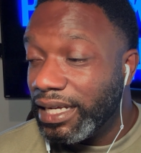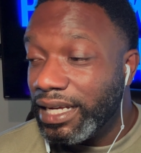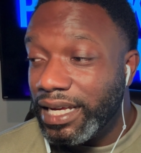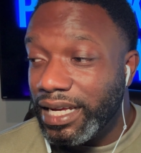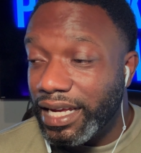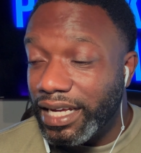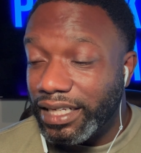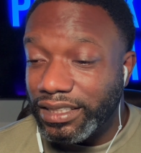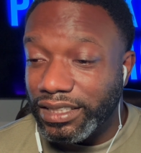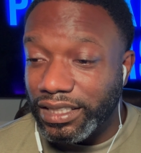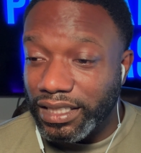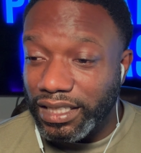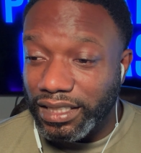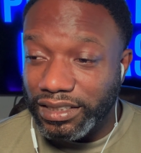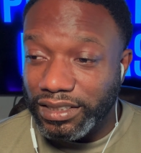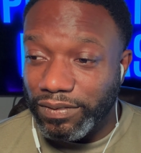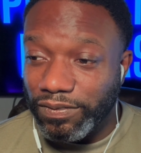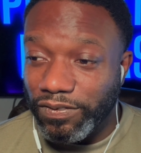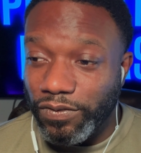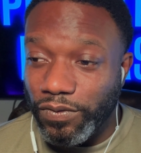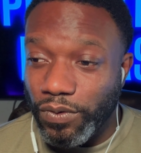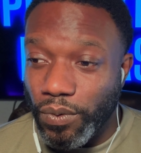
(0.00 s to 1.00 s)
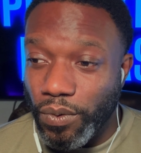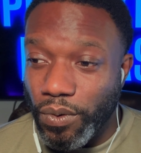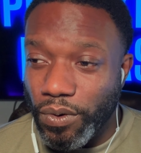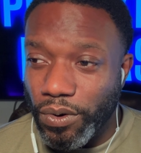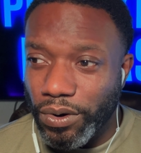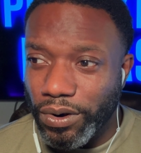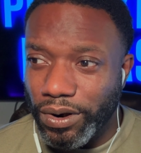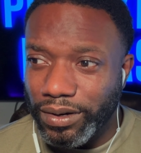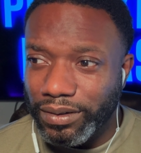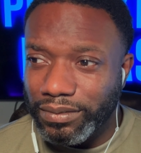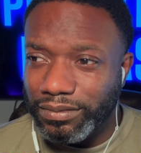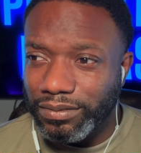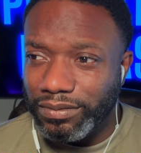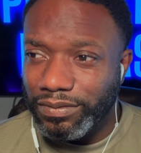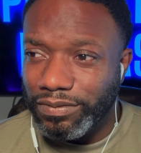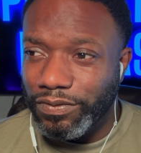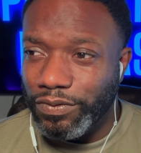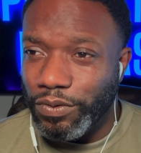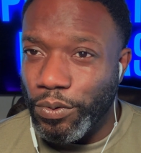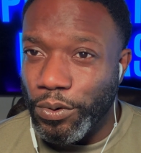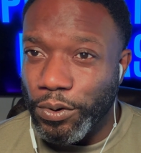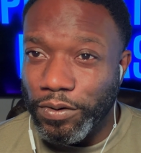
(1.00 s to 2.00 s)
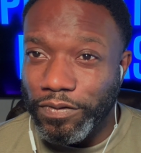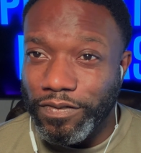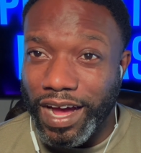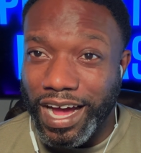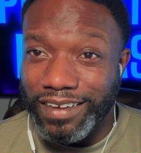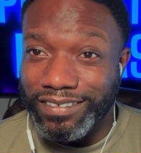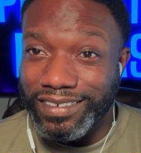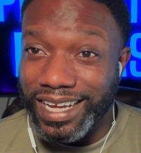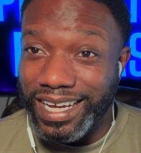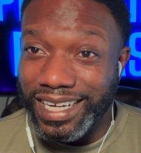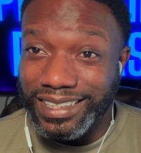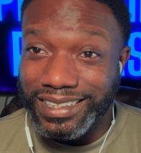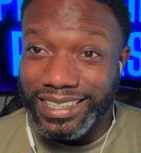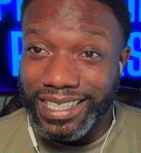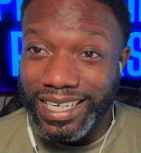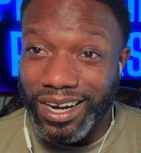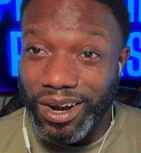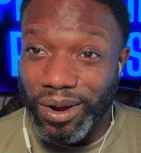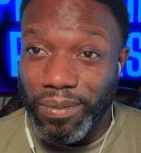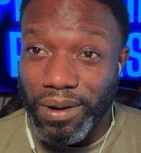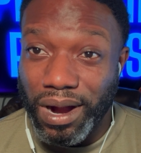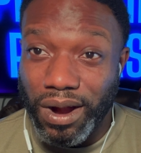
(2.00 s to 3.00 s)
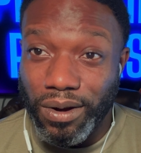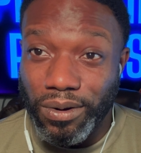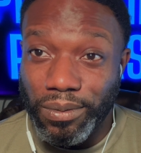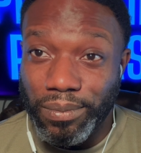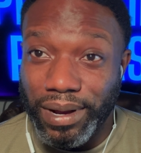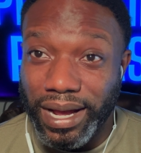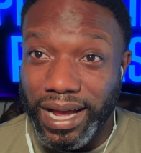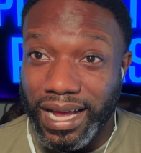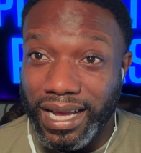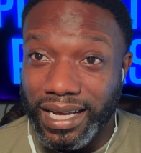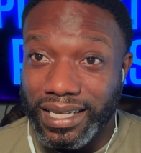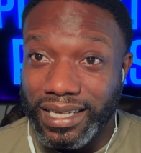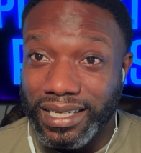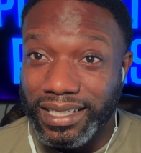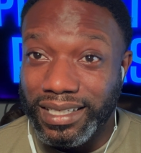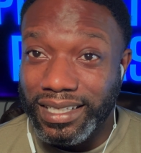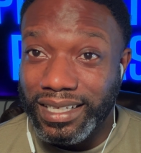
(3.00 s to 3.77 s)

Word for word: It took us a four four or five days to get our power back.